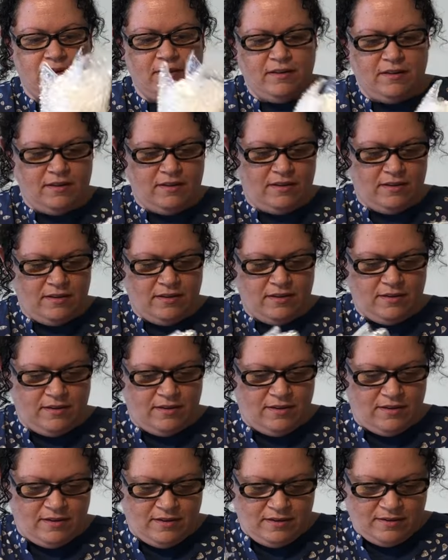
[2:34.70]

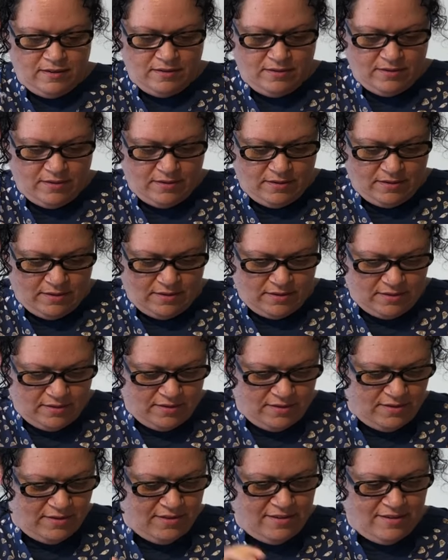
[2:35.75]

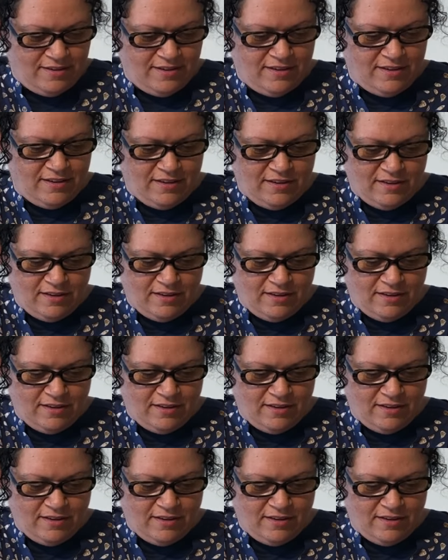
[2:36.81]
(no one is talking)